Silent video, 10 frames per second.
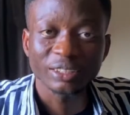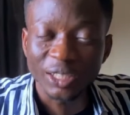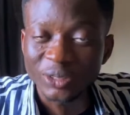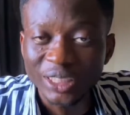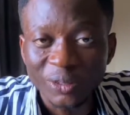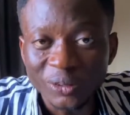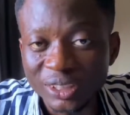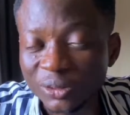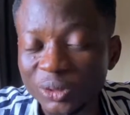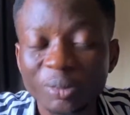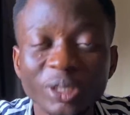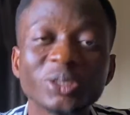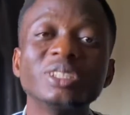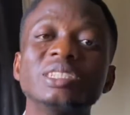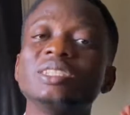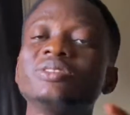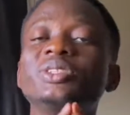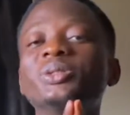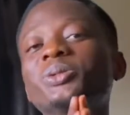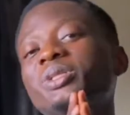Now, the second thing I want to mention in this
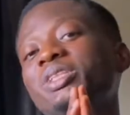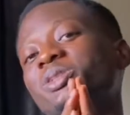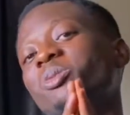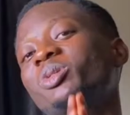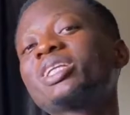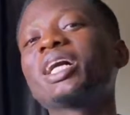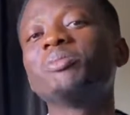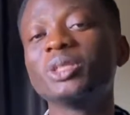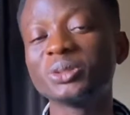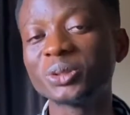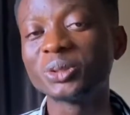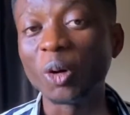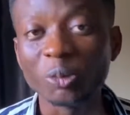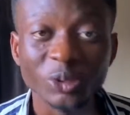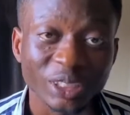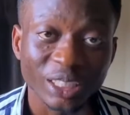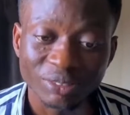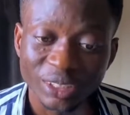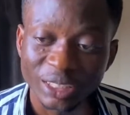video is something I mention almost every